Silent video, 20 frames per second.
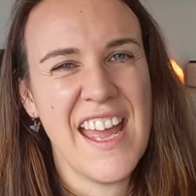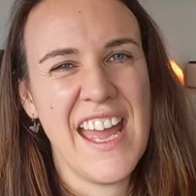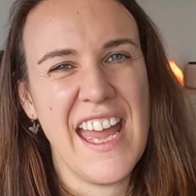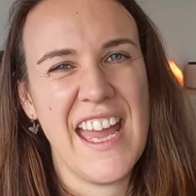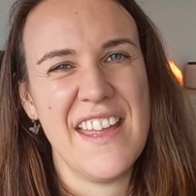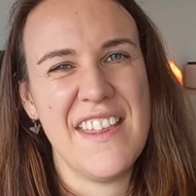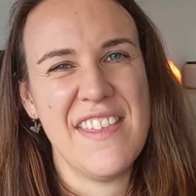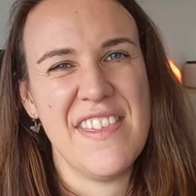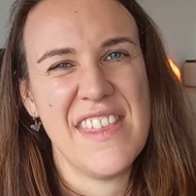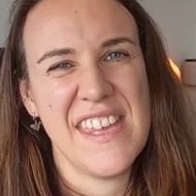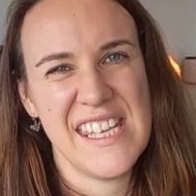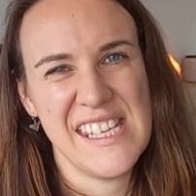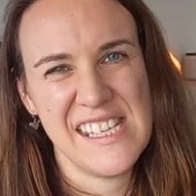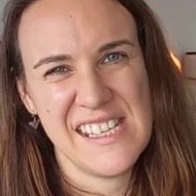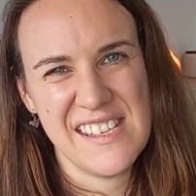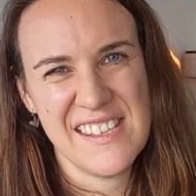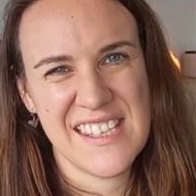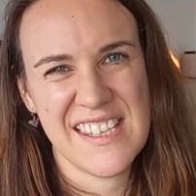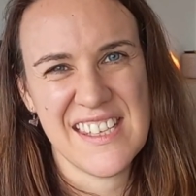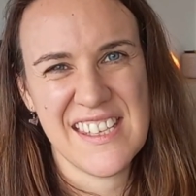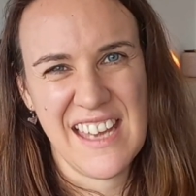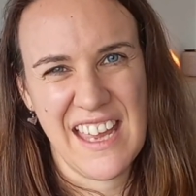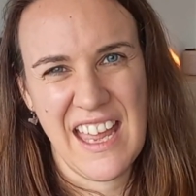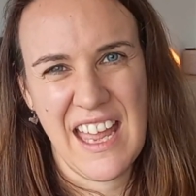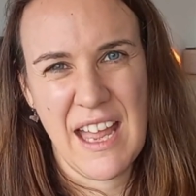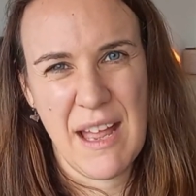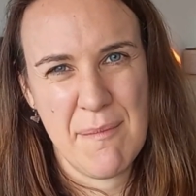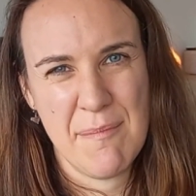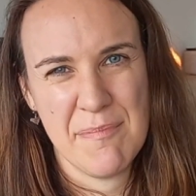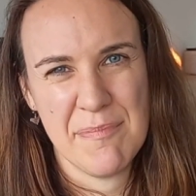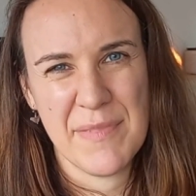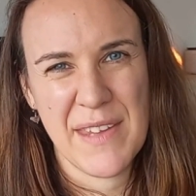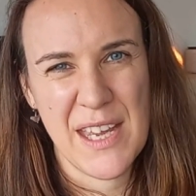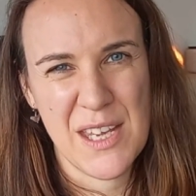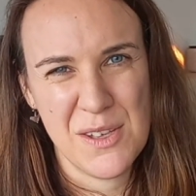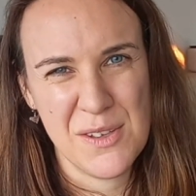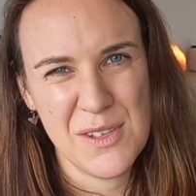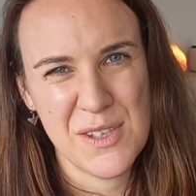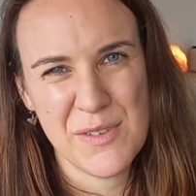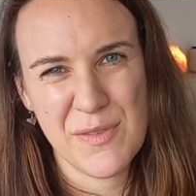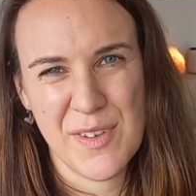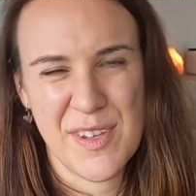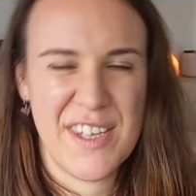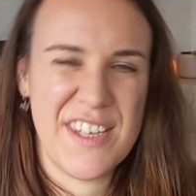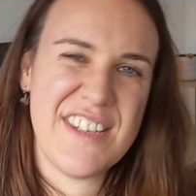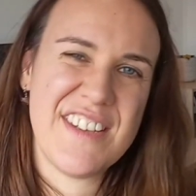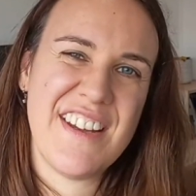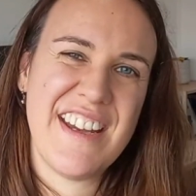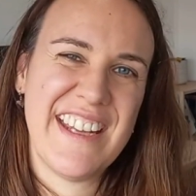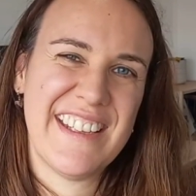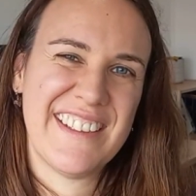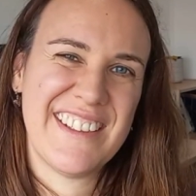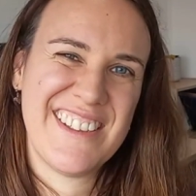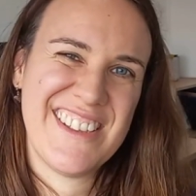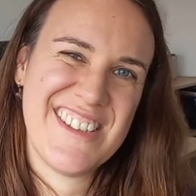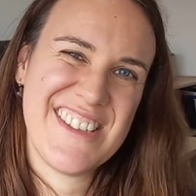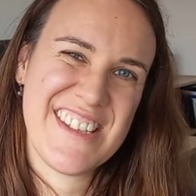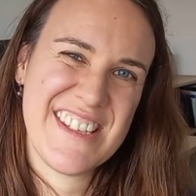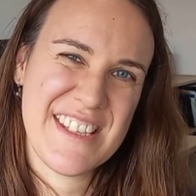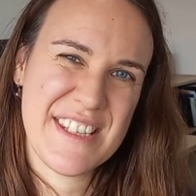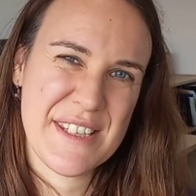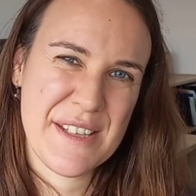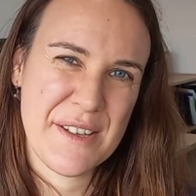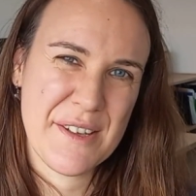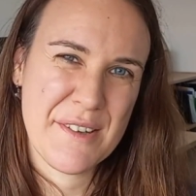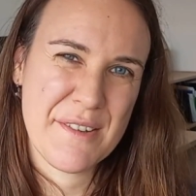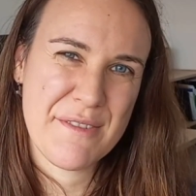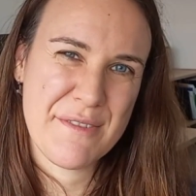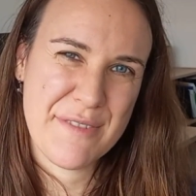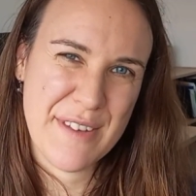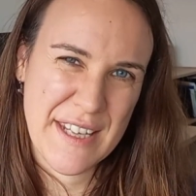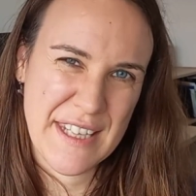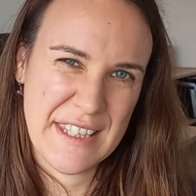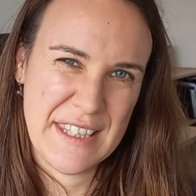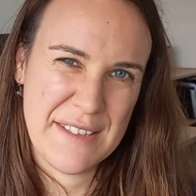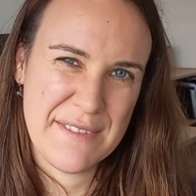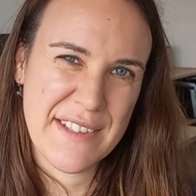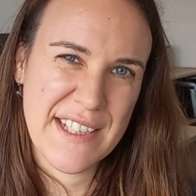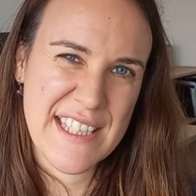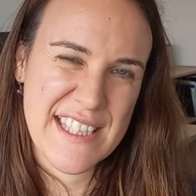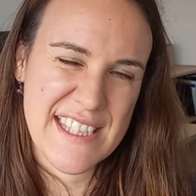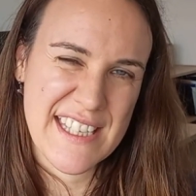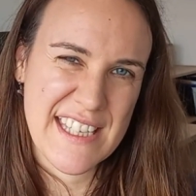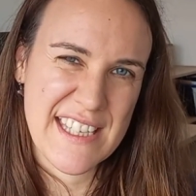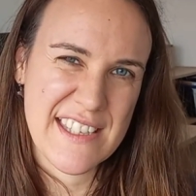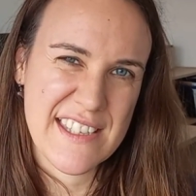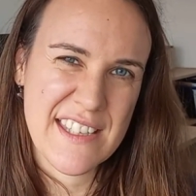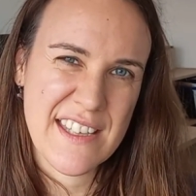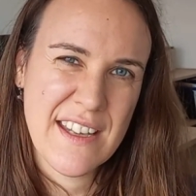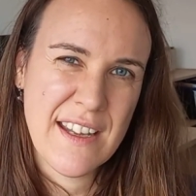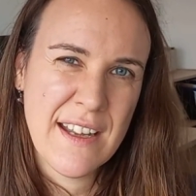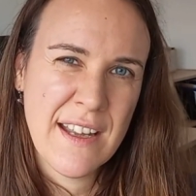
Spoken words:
and these are used for the diagnosis of fatty liver disease.